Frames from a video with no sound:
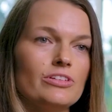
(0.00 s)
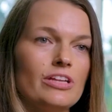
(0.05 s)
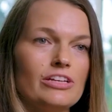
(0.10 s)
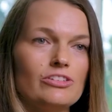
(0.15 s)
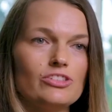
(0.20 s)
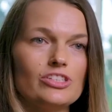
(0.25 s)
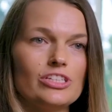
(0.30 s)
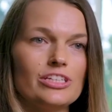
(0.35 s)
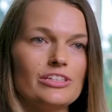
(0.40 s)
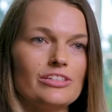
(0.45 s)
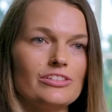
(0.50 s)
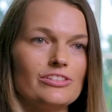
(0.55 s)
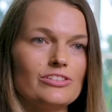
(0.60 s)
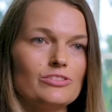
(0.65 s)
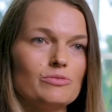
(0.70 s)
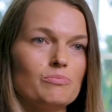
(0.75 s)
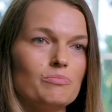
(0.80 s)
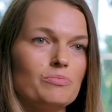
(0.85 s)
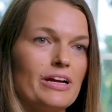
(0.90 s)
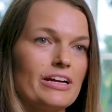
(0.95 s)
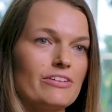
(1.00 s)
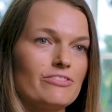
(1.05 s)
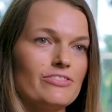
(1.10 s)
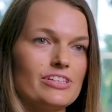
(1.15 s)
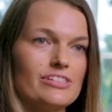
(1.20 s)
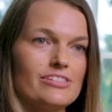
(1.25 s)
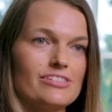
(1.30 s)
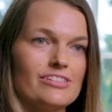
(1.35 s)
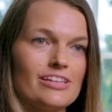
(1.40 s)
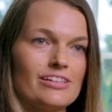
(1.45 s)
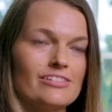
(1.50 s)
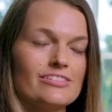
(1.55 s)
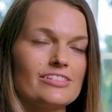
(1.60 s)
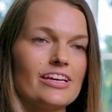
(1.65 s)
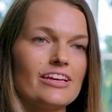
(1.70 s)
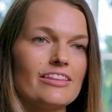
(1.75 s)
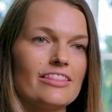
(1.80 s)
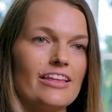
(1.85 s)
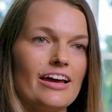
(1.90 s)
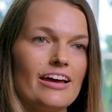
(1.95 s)
for lunches, breakfast, things
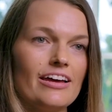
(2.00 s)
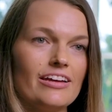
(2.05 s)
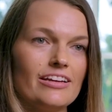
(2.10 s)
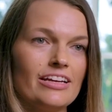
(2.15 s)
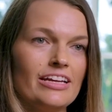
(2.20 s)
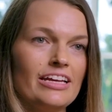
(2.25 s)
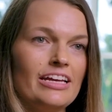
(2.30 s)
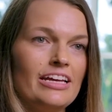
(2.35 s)
like that.